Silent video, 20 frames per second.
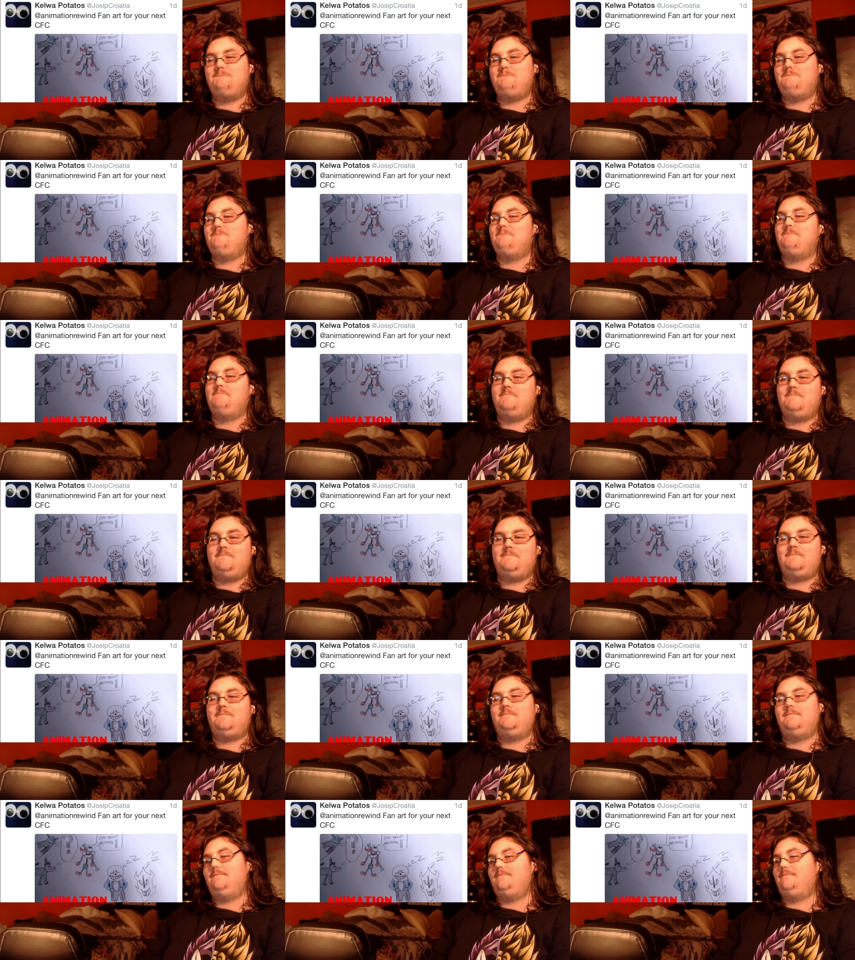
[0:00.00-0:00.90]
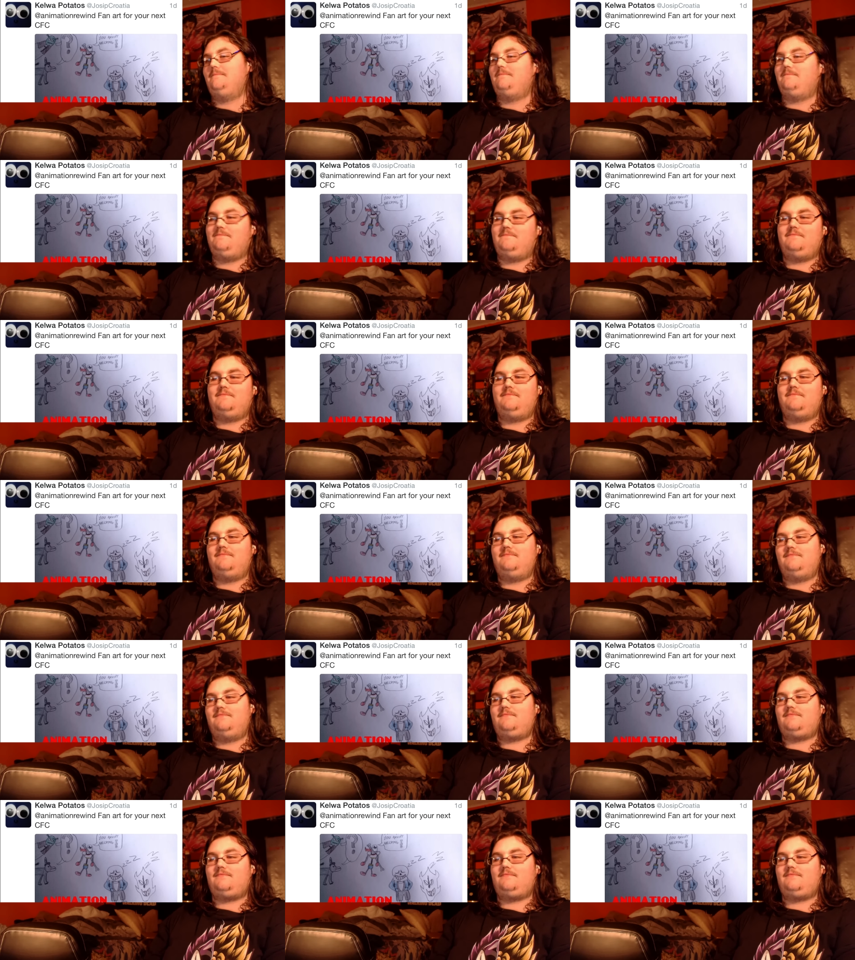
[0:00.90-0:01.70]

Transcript: (silence)